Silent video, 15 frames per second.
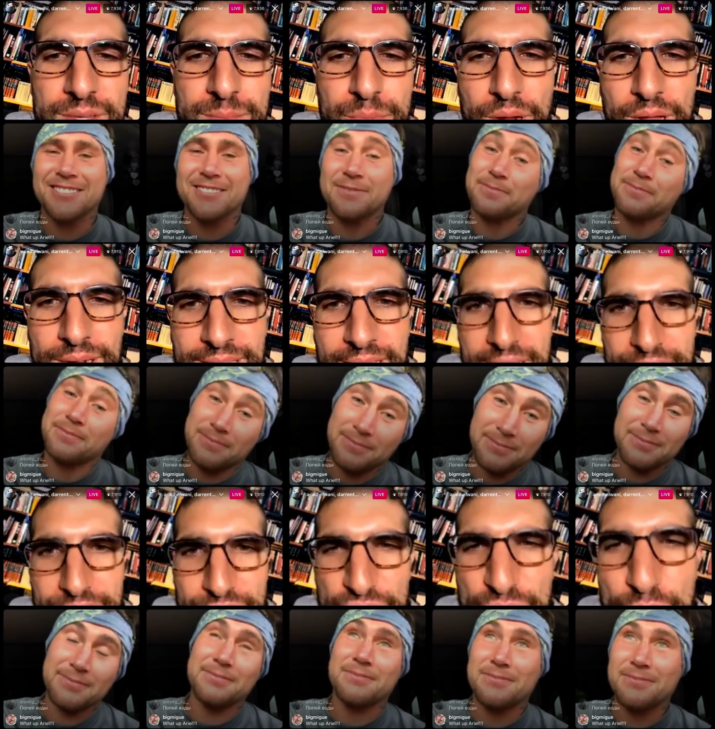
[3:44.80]

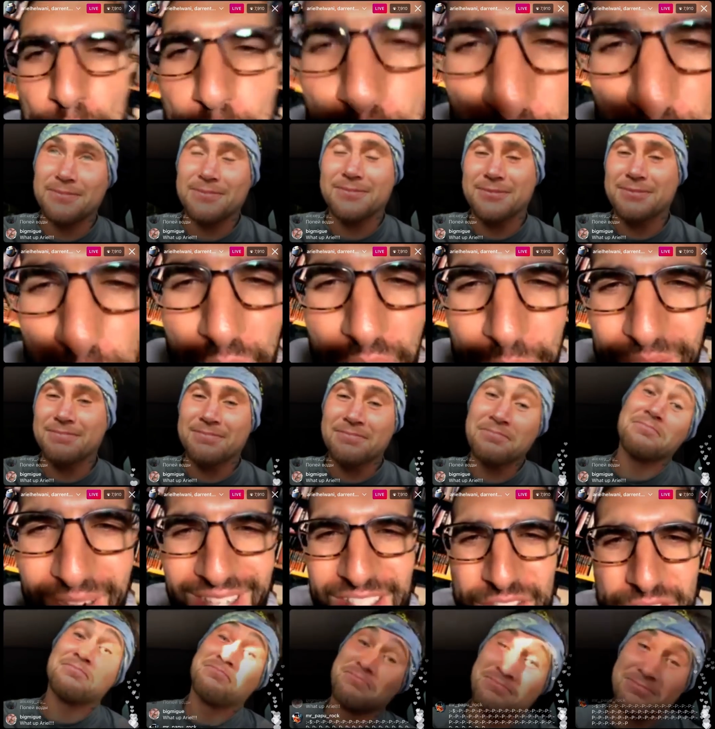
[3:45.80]
Speaker 1: broadcaster worldwide. We're
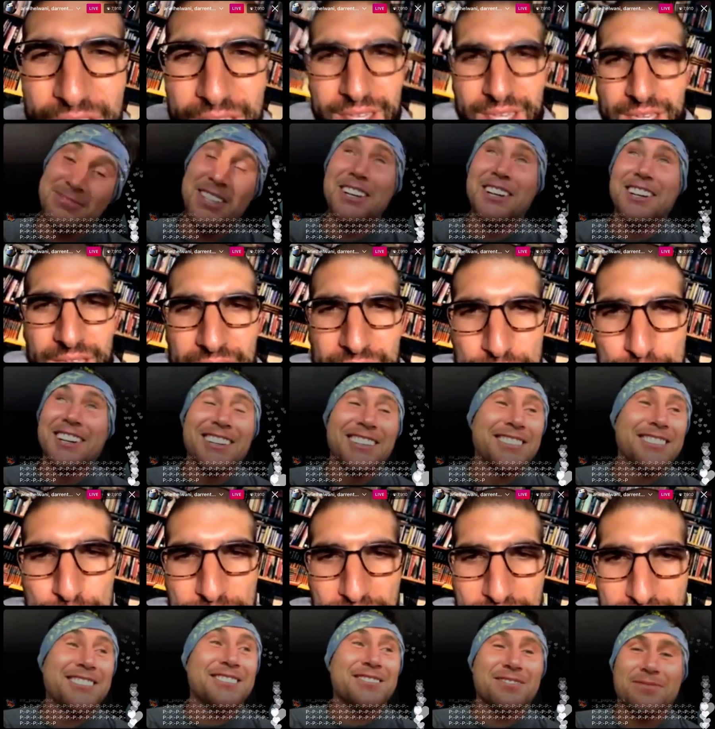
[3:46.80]
not just talking
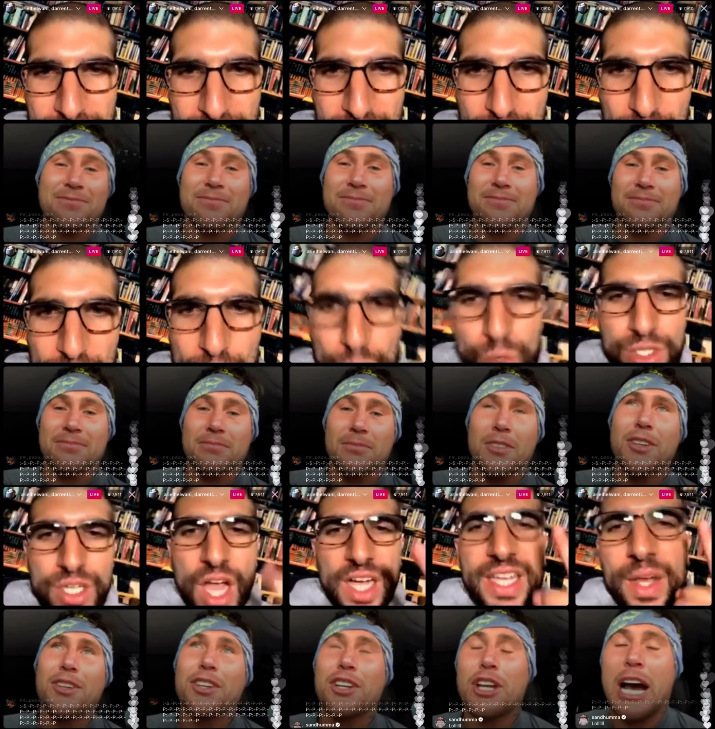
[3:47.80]
UK now. We're
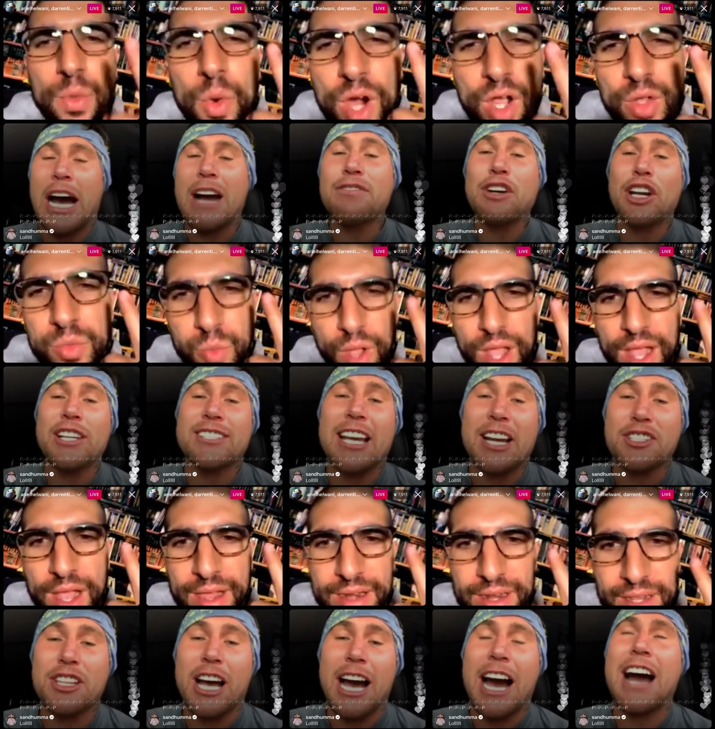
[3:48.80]
talking I've worldwide. Got
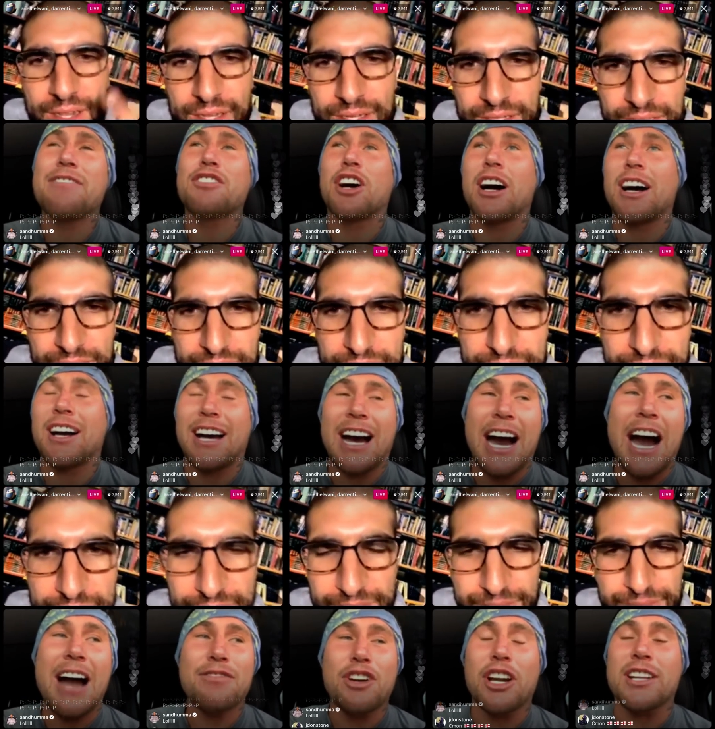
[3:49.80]
text, I've, got,
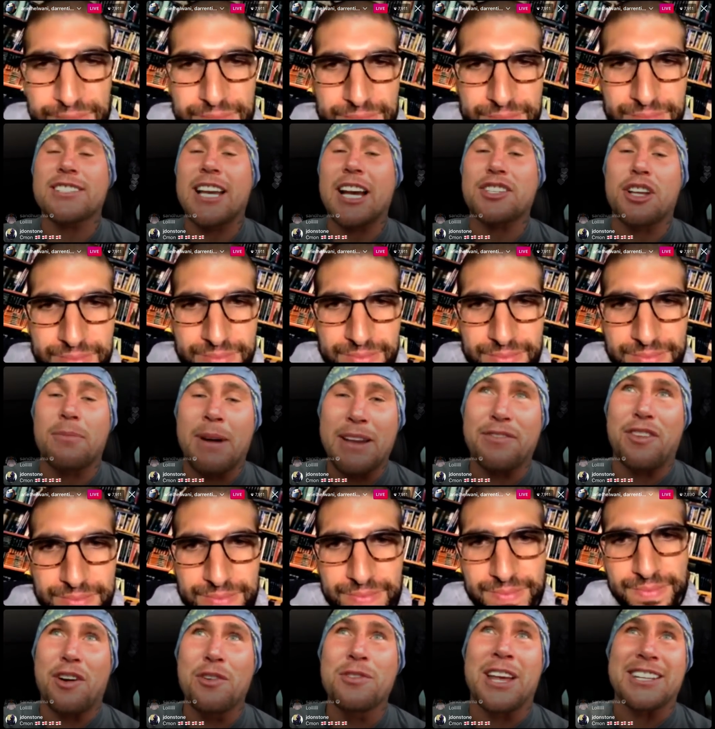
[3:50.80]
Speaker 2: I've got a text on my
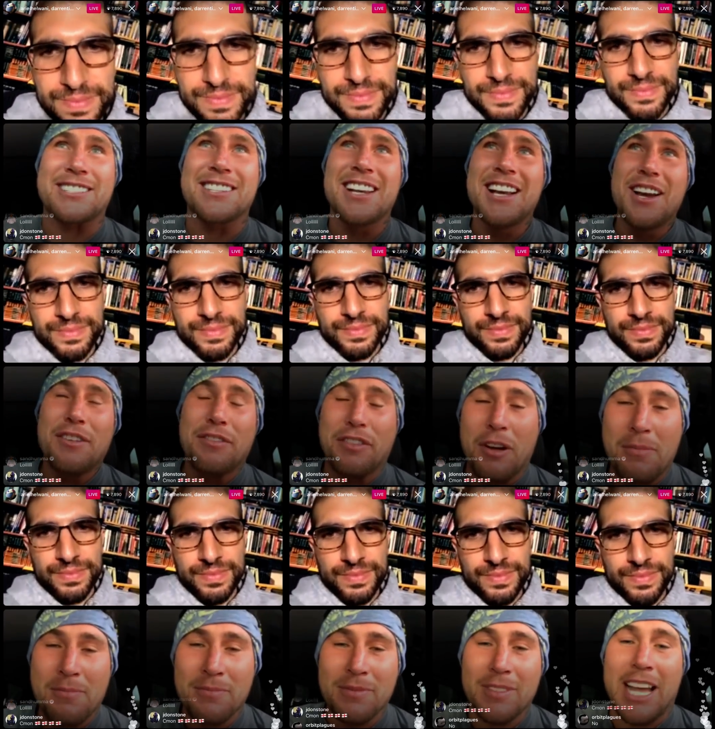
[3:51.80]
phone that's from
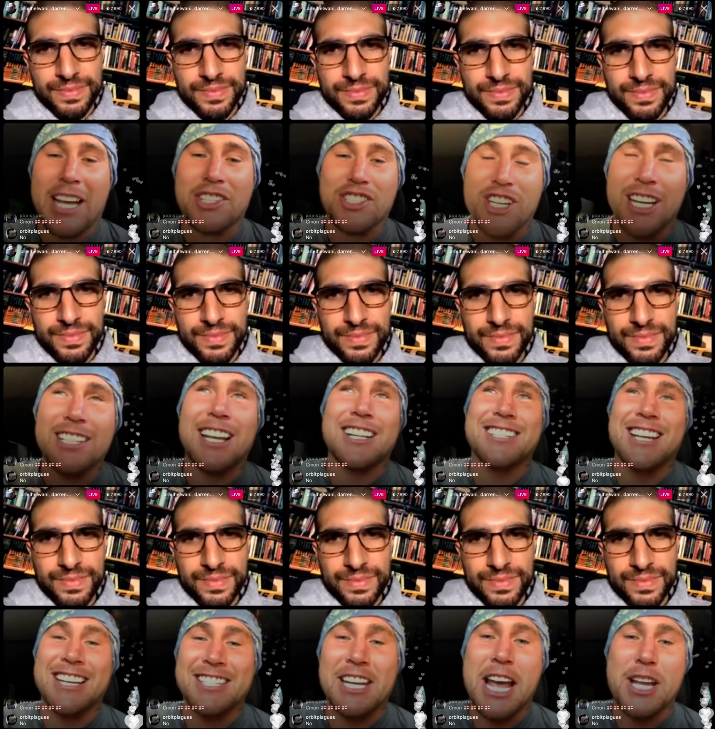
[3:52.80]
last year that
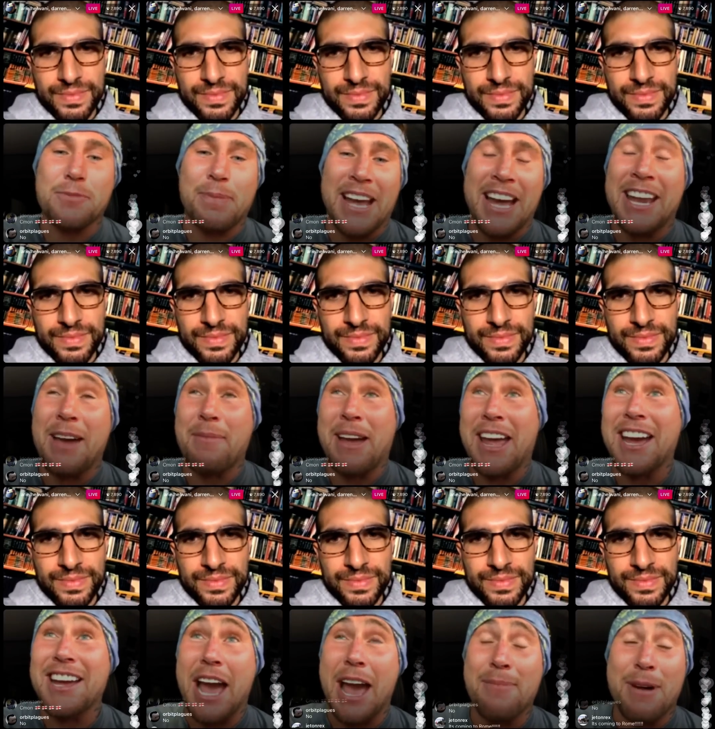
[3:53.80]
says ESPN
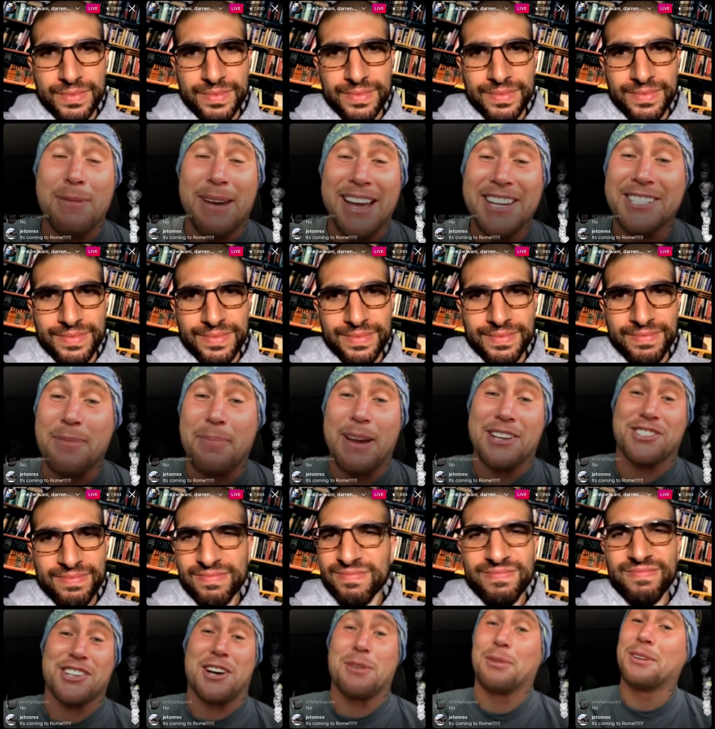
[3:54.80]
MMA, MMA is the best
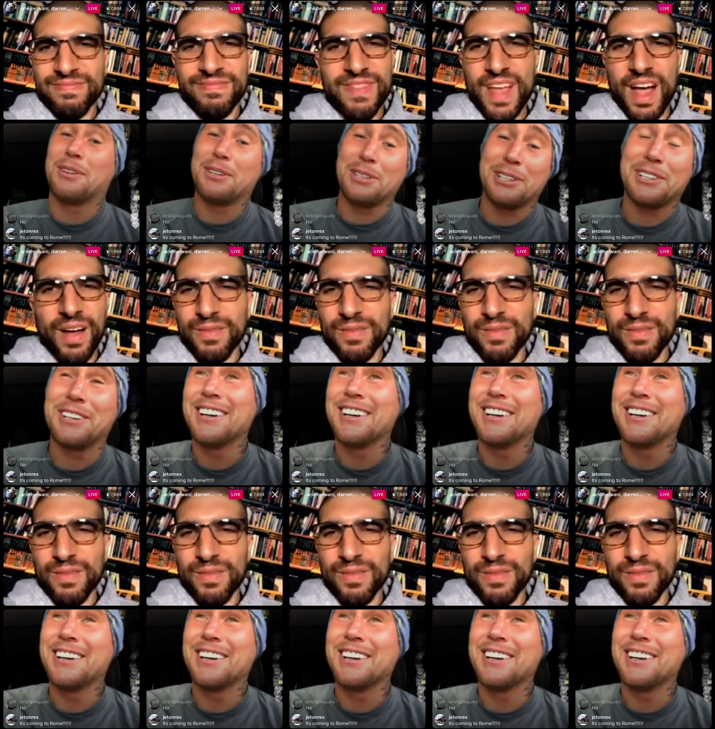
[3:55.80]
show. No.